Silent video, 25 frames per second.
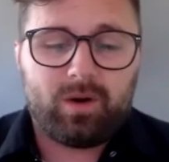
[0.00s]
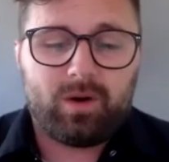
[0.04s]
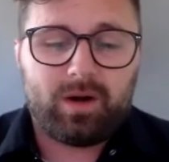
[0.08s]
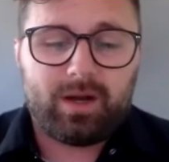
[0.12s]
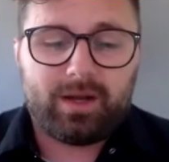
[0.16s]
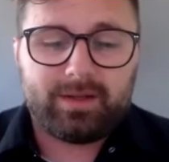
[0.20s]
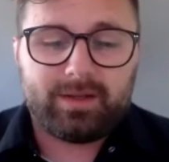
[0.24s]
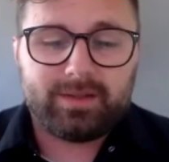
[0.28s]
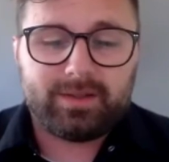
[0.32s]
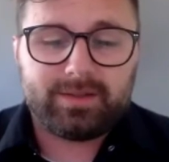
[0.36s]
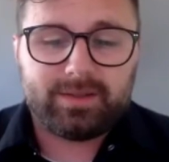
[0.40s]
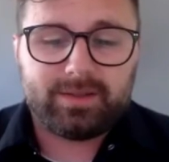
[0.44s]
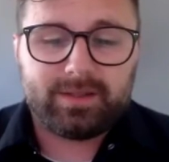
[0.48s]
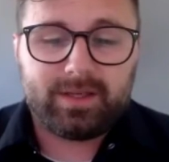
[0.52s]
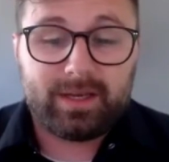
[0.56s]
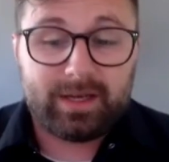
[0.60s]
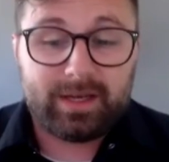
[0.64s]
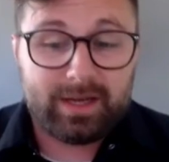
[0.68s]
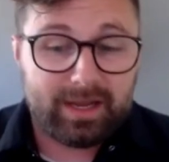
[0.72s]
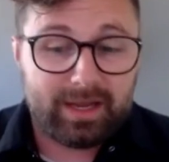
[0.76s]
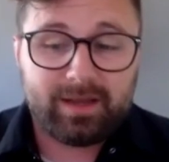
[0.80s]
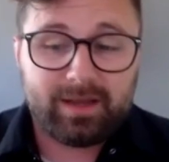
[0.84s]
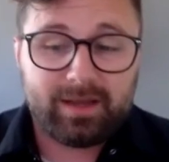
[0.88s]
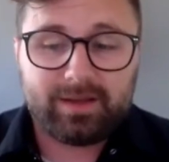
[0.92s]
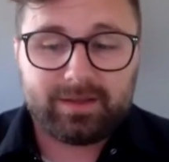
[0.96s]
was,
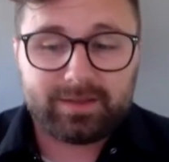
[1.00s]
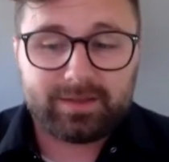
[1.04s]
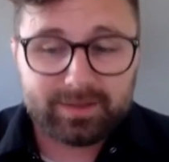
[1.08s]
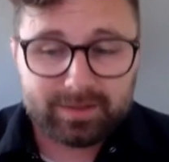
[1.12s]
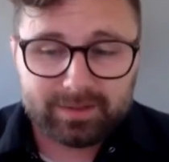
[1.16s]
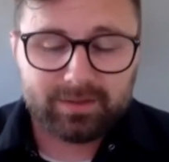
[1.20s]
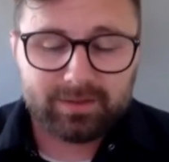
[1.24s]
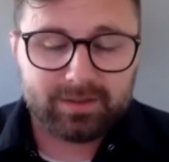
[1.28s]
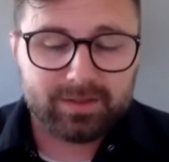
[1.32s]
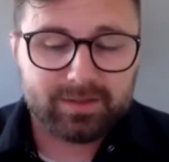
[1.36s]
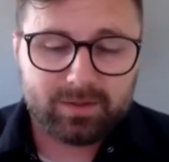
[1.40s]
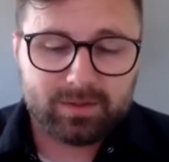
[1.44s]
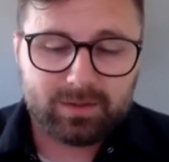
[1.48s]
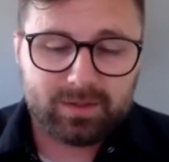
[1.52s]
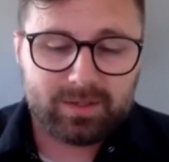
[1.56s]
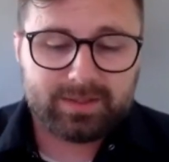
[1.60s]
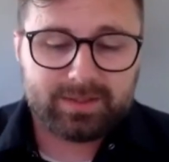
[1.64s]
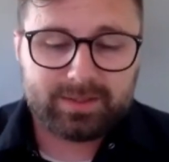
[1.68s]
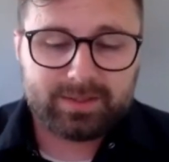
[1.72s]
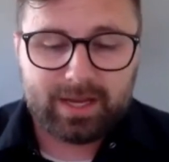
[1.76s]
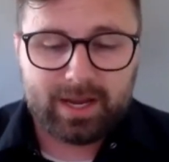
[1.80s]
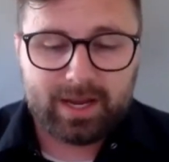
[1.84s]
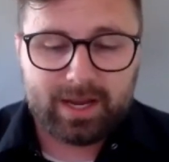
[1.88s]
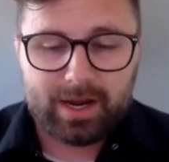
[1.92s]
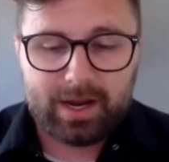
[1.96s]
and is still to
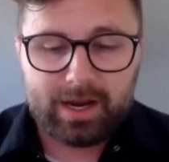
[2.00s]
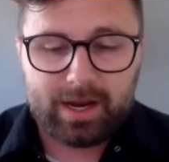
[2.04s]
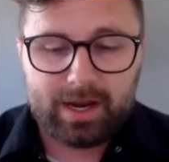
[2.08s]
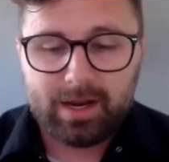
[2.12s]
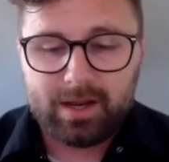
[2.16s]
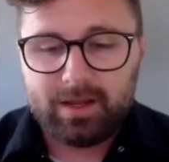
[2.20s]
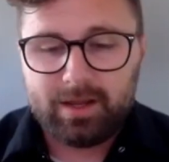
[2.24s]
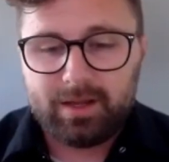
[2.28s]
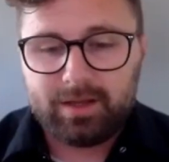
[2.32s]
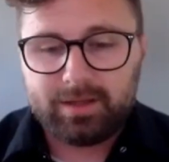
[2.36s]
this day,